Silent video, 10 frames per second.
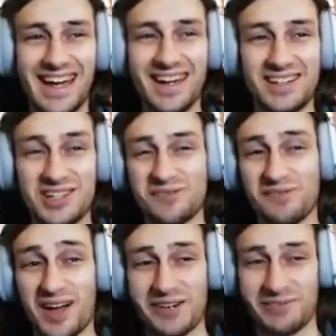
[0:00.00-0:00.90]
Just
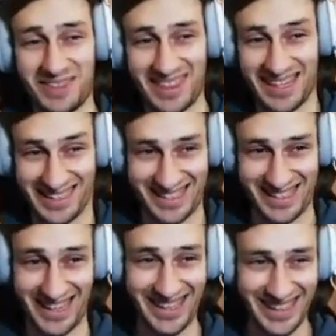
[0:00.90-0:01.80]
fire on things.